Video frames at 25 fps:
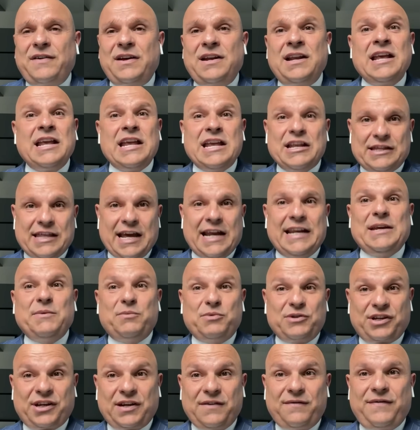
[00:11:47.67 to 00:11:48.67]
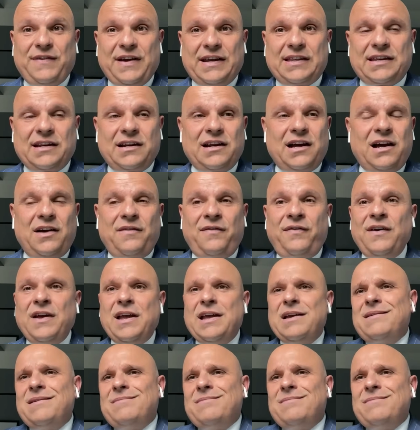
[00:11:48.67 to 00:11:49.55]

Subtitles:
it that he was convicted of.